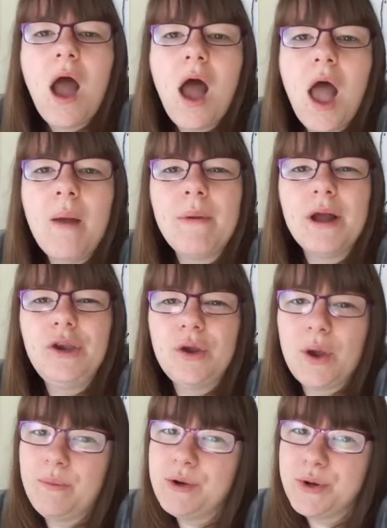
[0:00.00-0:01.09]
I do
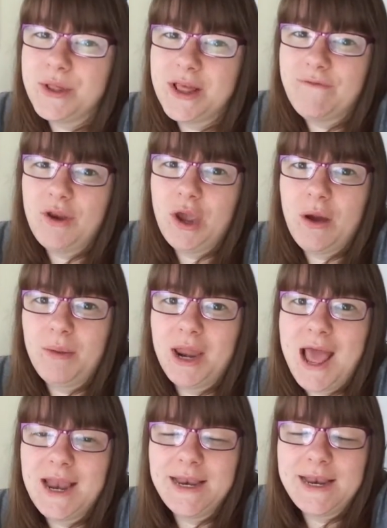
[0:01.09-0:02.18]
hope you enjoyed this video. I'm going
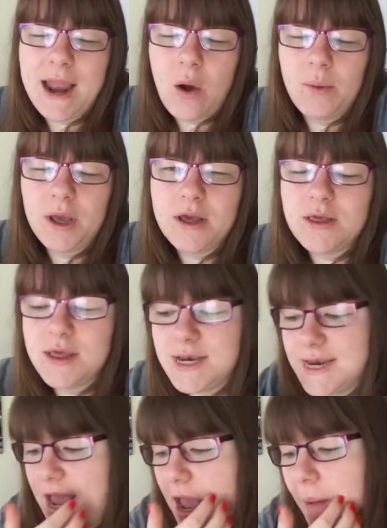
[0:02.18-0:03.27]
to end it now because
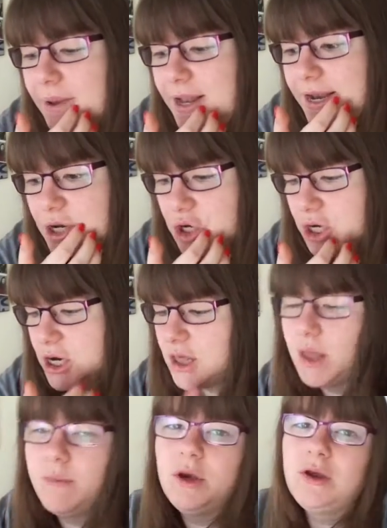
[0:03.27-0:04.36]
today I'm literally
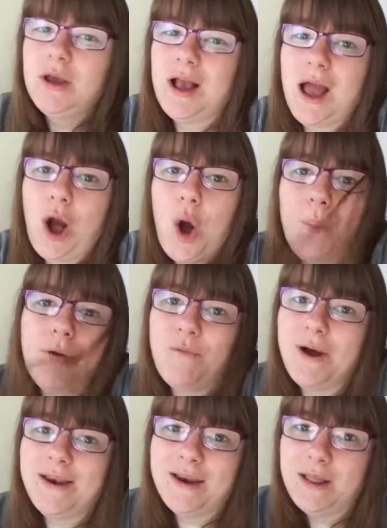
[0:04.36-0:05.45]
just going to be doing a copy of
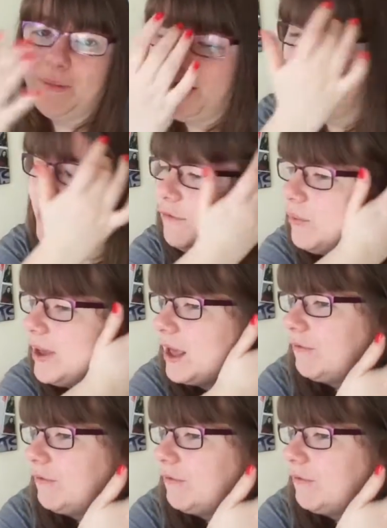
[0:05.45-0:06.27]
what I did at the beginning of the week.